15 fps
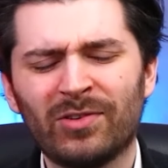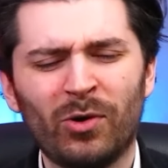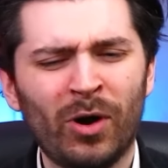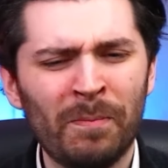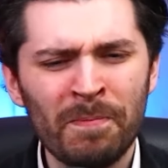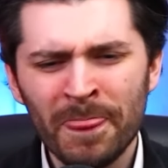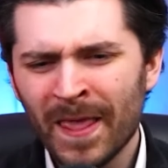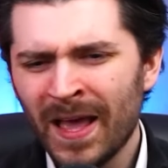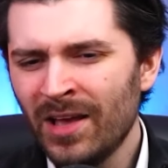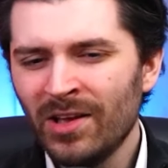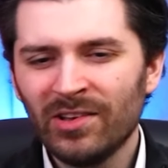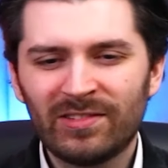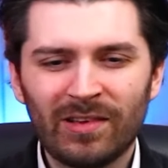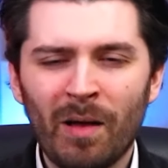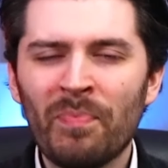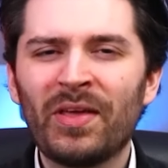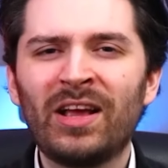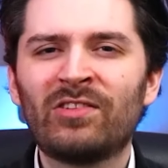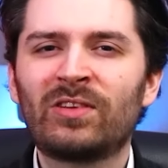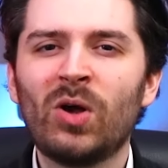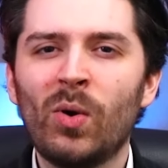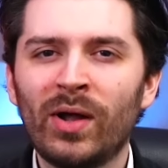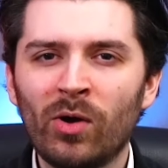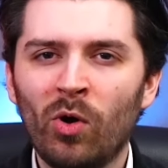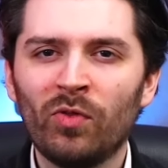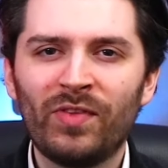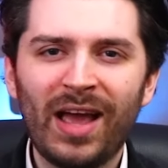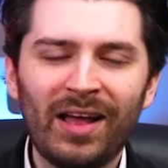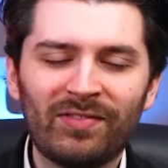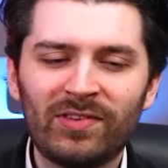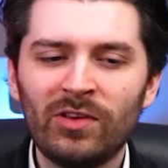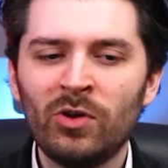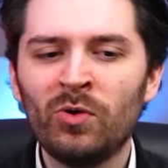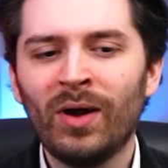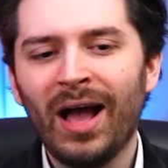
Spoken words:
or something is going on there too.